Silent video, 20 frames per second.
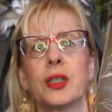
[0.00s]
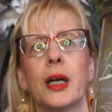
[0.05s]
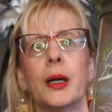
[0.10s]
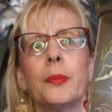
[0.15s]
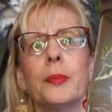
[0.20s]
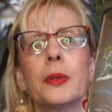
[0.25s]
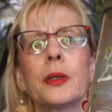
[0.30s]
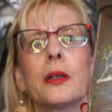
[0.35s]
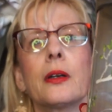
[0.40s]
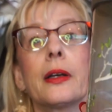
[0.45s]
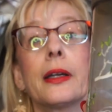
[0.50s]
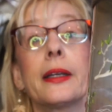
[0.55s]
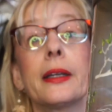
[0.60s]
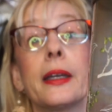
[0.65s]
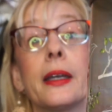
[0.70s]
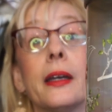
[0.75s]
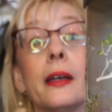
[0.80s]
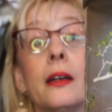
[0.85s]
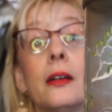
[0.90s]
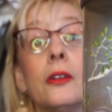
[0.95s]
tumbler
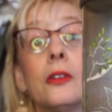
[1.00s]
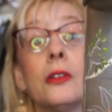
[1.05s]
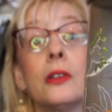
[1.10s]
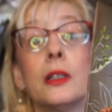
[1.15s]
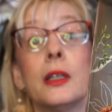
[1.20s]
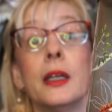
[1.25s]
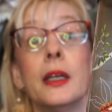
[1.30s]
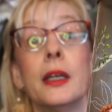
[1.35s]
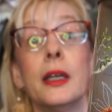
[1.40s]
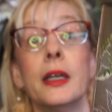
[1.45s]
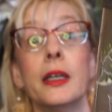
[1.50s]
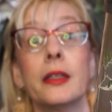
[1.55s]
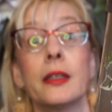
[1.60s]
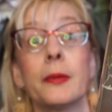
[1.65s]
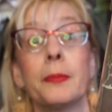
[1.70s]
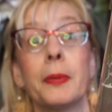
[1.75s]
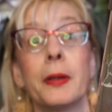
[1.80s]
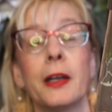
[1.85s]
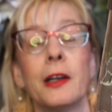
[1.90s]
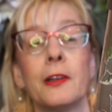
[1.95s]
anyhow. And
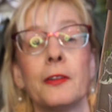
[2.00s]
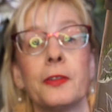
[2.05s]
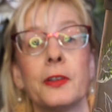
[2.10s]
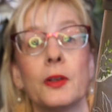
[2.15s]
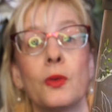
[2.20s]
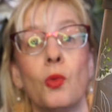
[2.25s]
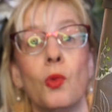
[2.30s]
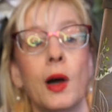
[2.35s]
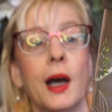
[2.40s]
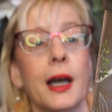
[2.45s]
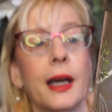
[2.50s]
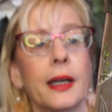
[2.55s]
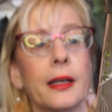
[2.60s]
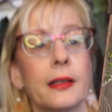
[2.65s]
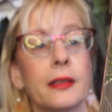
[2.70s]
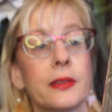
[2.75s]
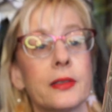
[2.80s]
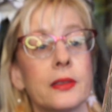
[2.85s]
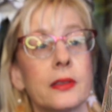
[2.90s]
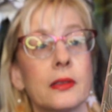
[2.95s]
the paraffin
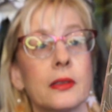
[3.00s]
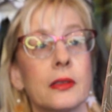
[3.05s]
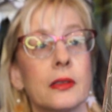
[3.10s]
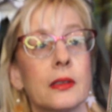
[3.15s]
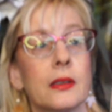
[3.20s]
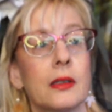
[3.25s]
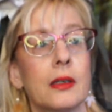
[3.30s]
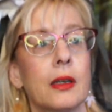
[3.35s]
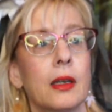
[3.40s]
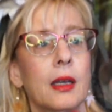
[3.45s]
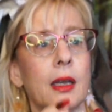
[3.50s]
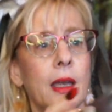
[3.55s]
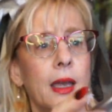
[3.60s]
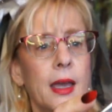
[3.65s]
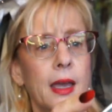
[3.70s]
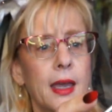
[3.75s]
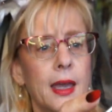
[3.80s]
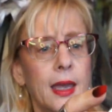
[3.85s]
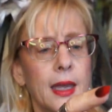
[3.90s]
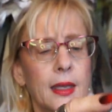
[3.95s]
wax.
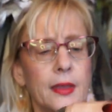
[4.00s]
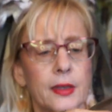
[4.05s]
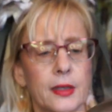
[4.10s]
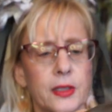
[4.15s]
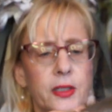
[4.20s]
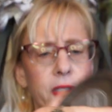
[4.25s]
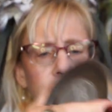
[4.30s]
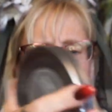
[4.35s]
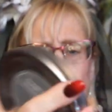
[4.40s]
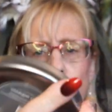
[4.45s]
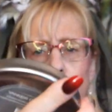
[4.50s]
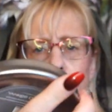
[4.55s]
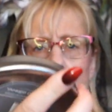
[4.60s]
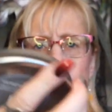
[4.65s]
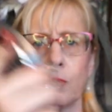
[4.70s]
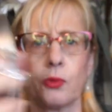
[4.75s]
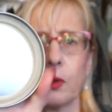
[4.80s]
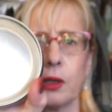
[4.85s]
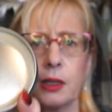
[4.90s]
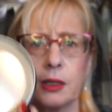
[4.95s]
And this is the
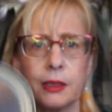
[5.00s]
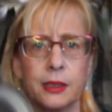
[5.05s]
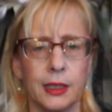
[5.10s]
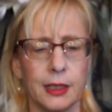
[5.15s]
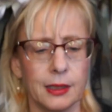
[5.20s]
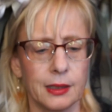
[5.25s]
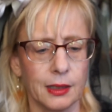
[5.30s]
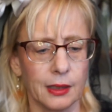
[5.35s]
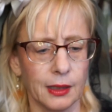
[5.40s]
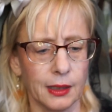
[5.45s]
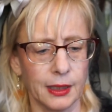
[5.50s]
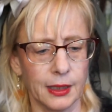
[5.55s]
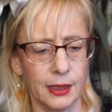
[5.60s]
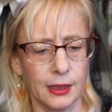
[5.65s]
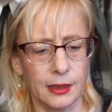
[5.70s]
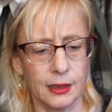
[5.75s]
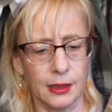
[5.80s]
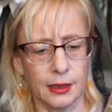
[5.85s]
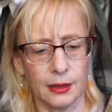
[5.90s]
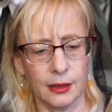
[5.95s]
one where you take the
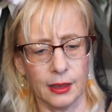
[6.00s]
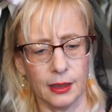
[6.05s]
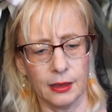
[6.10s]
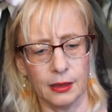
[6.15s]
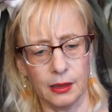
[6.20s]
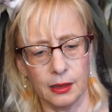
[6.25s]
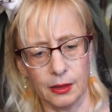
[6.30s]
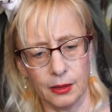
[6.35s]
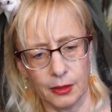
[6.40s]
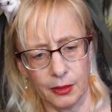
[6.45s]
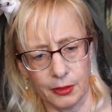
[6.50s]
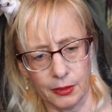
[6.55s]
lid and then you